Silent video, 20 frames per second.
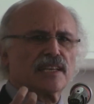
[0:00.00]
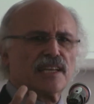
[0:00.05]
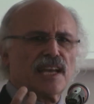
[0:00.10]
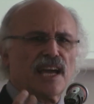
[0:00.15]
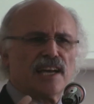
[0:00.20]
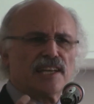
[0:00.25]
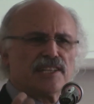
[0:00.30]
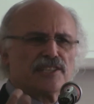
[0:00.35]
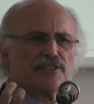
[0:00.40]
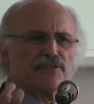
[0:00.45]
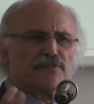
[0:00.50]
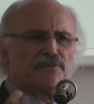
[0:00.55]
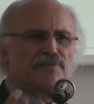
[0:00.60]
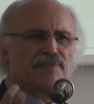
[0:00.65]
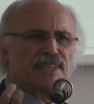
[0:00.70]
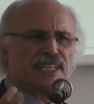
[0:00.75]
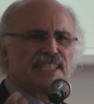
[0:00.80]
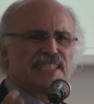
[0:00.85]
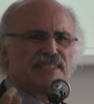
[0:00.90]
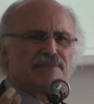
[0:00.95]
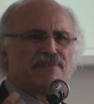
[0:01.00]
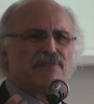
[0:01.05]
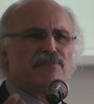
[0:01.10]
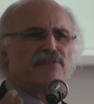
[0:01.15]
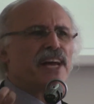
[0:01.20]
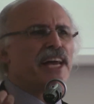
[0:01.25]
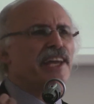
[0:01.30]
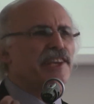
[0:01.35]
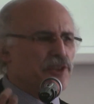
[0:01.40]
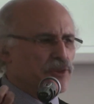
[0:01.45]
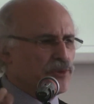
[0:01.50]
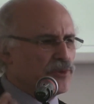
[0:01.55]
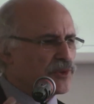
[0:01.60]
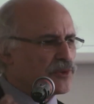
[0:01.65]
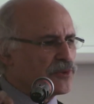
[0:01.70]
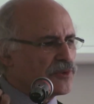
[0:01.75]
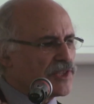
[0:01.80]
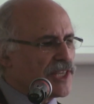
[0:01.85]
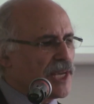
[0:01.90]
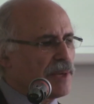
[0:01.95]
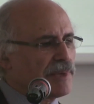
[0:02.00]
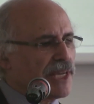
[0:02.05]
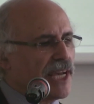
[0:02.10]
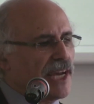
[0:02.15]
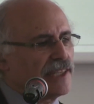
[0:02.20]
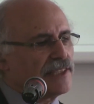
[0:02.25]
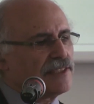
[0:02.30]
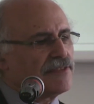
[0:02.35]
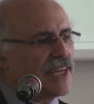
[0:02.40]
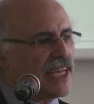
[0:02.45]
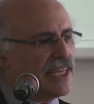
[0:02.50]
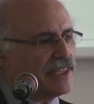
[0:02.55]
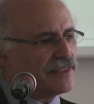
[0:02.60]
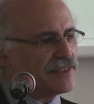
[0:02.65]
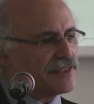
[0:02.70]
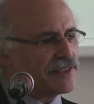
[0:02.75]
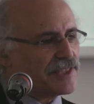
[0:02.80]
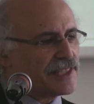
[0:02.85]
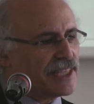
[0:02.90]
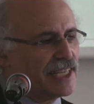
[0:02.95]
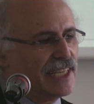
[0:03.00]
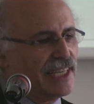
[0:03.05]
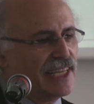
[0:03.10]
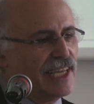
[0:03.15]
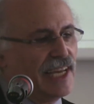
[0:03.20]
kind of values or same kind of ends.